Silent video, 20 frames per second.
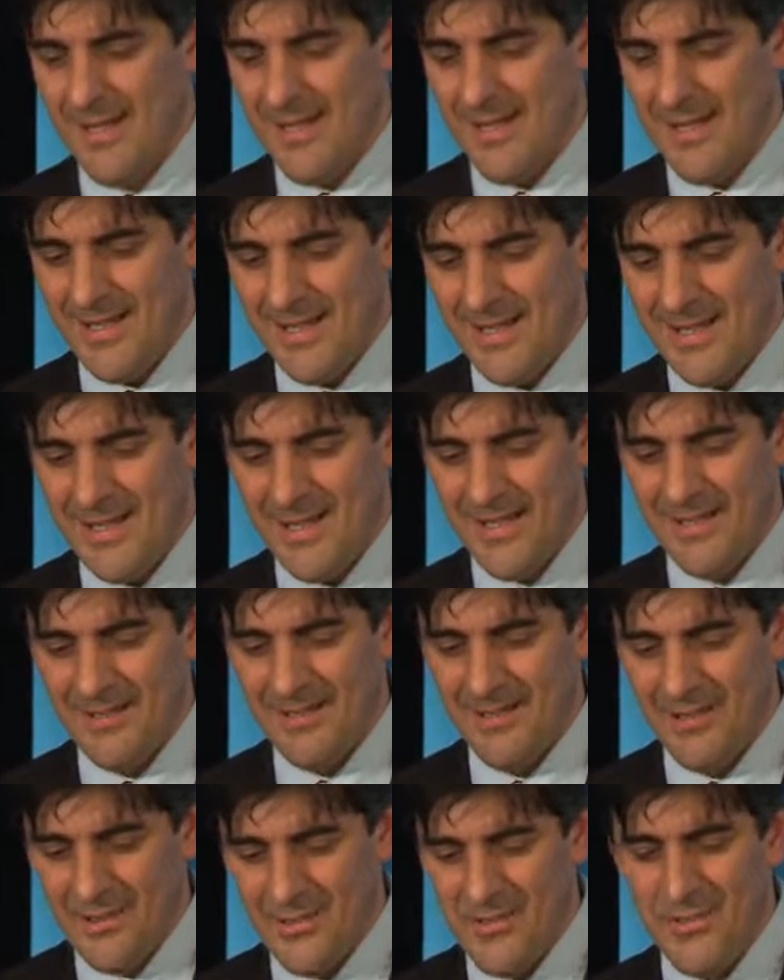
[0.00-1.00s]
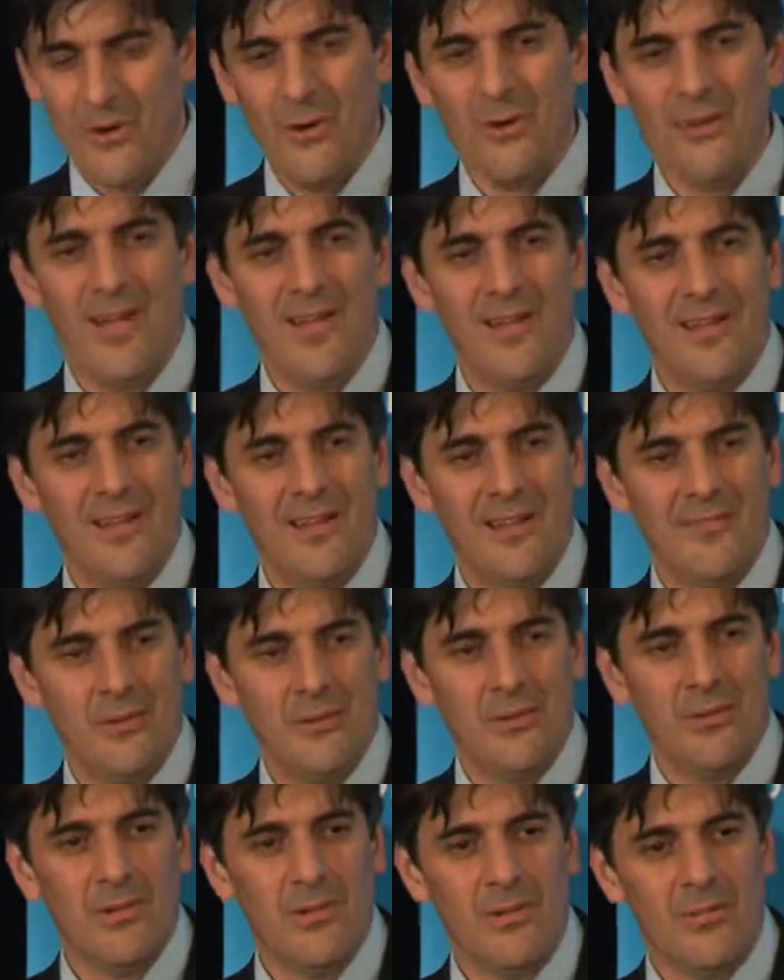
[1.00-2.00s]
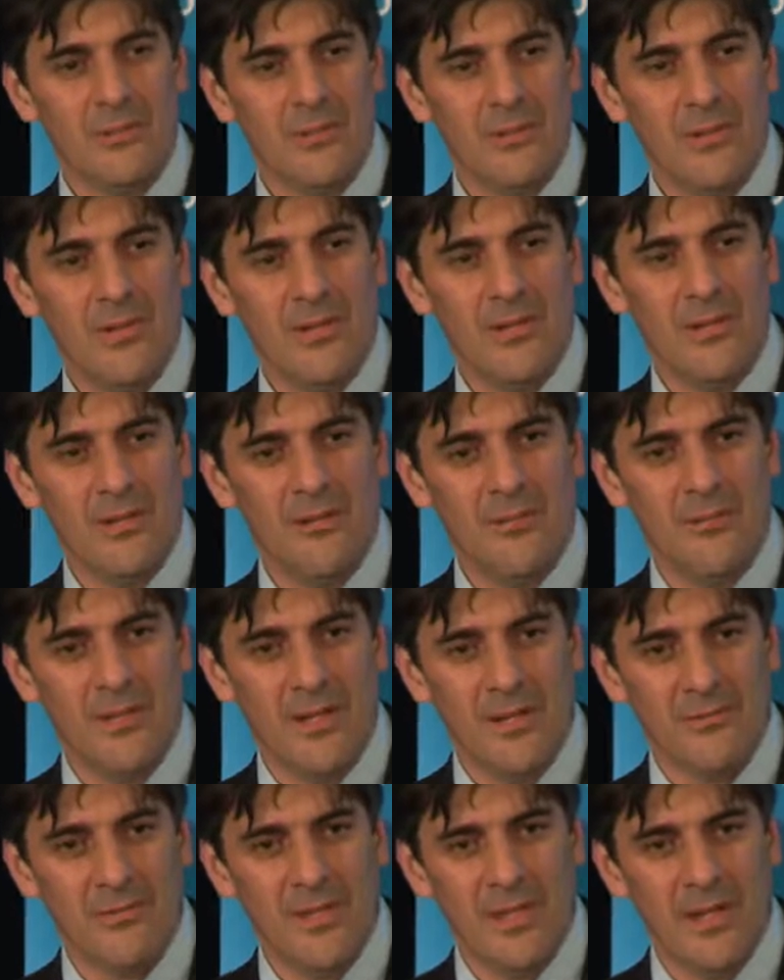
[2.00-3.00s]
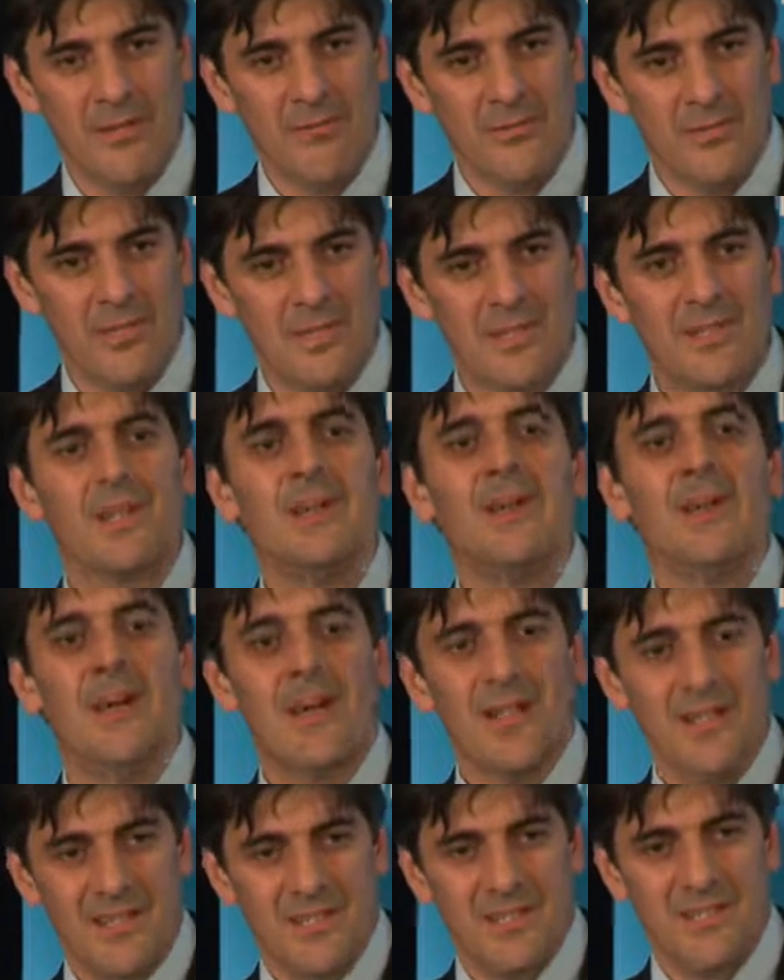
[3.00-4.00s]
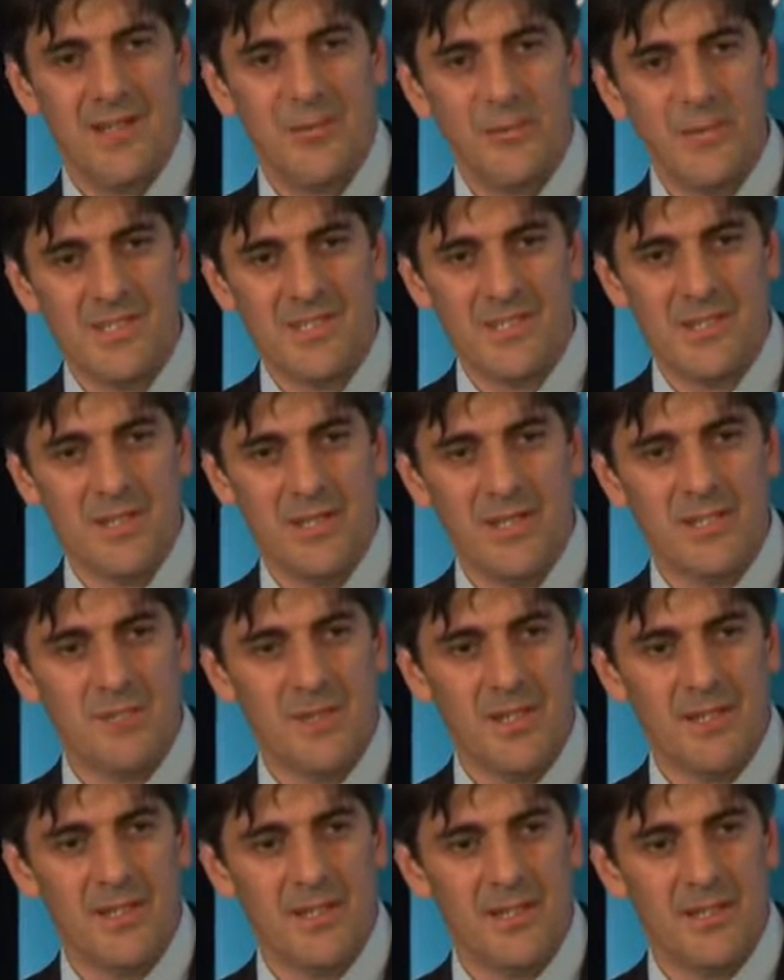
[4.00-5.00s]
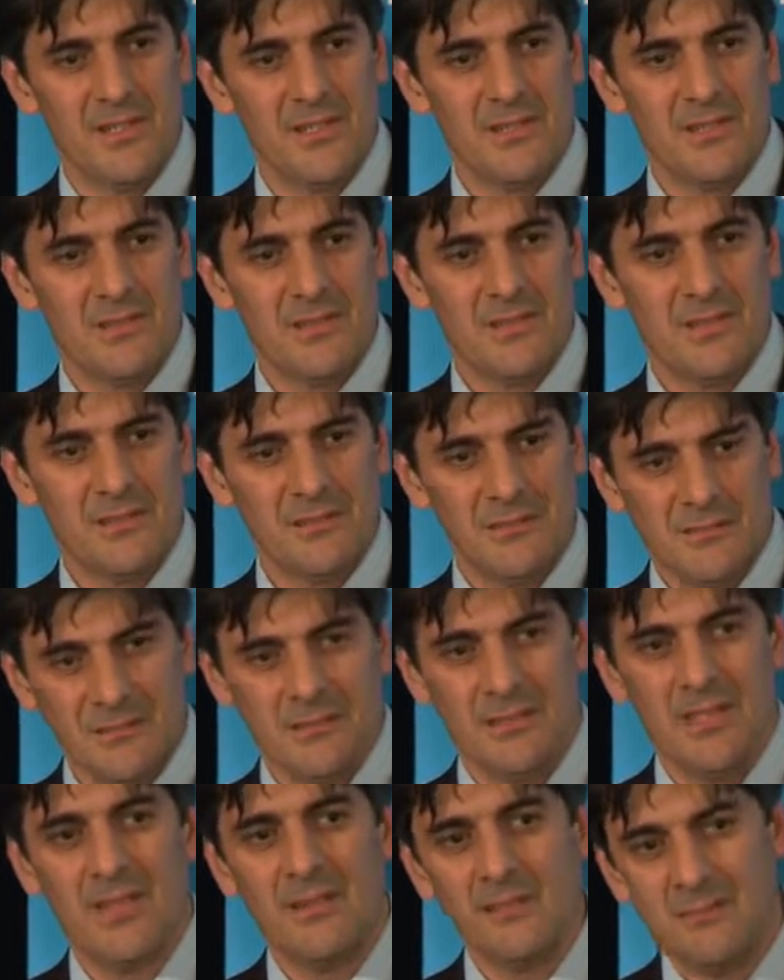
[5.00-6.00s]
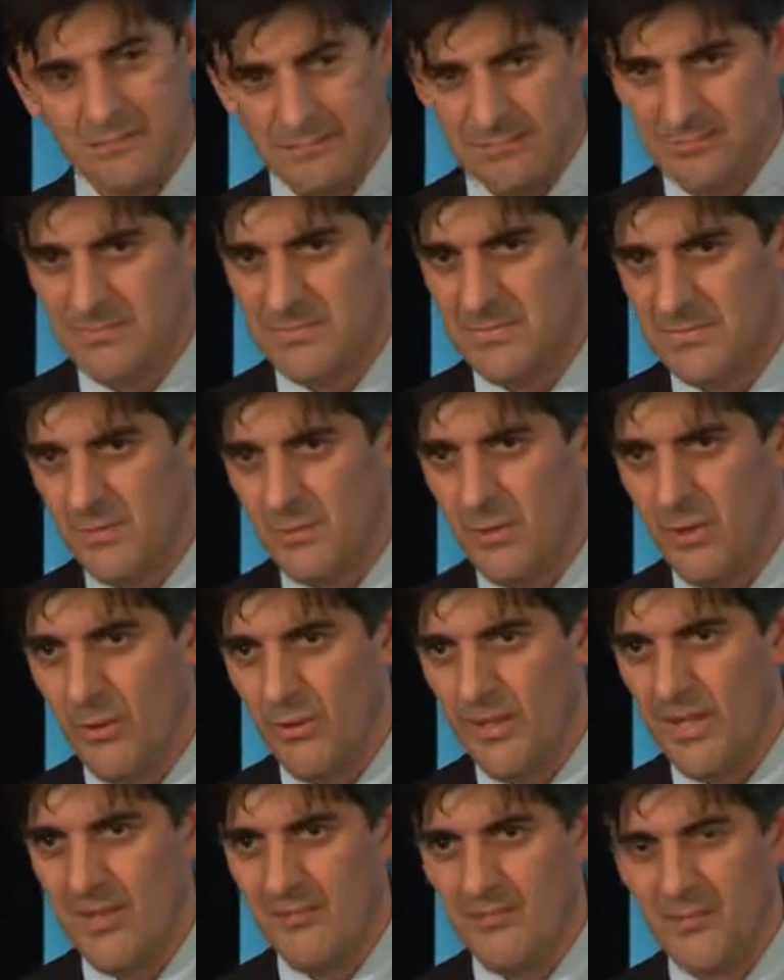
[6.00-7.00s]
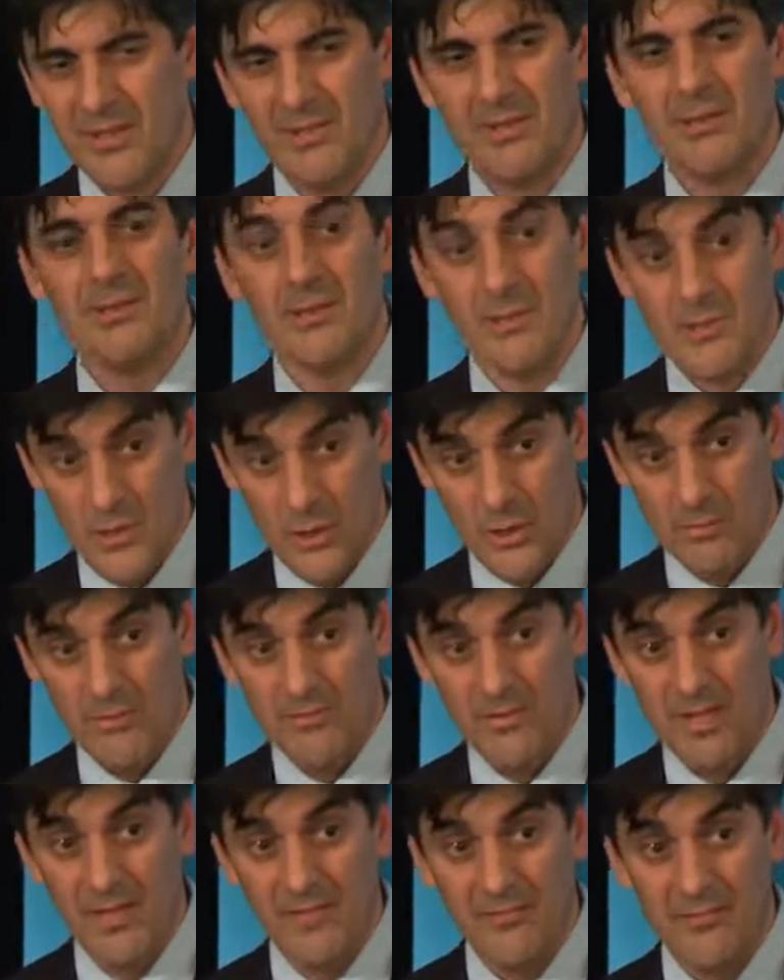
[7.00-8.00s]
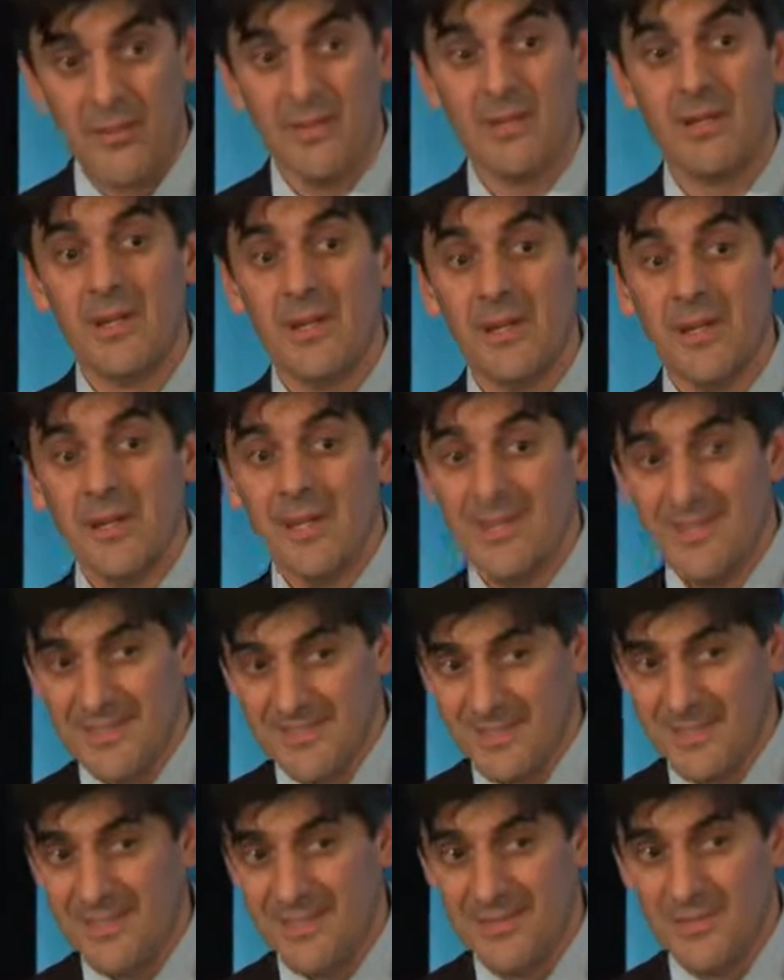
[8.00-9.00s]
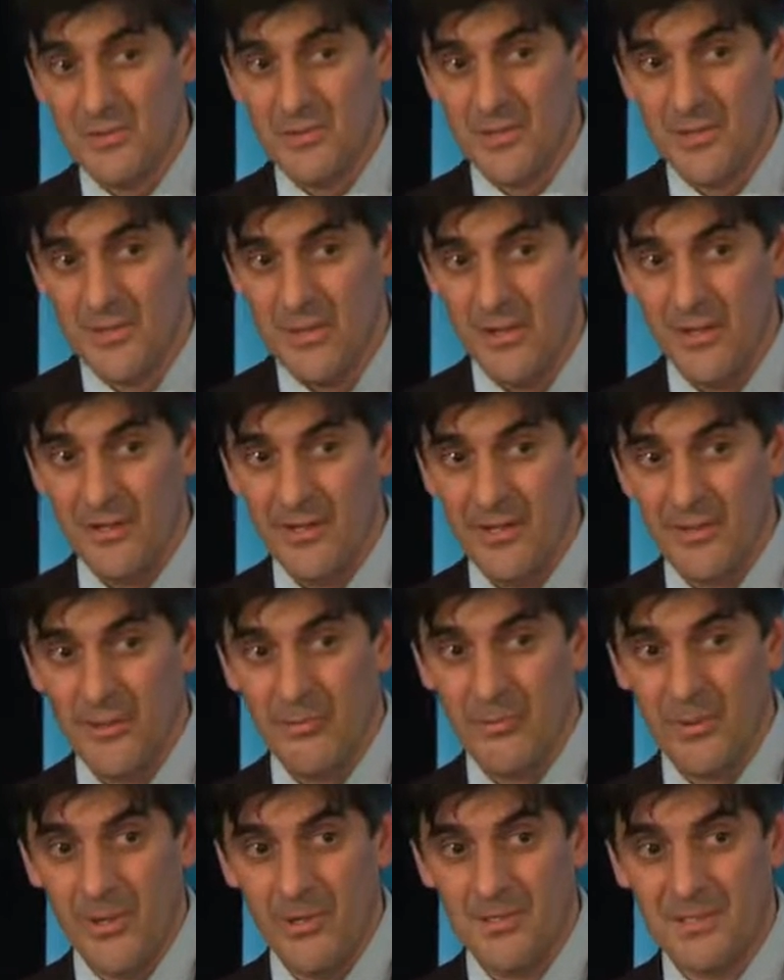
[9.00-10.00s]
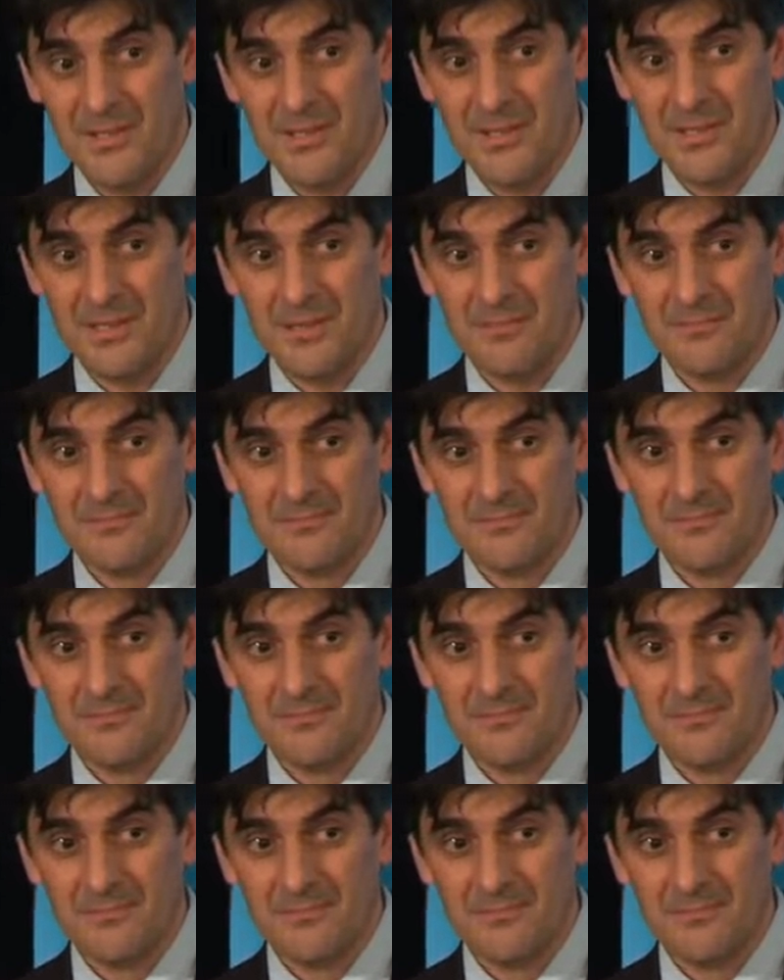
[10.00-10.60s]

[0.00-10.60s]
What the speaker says: They can't control that level of coverage unless they reset expectations. That the role of government, the job of government, is a continuous trial and error process.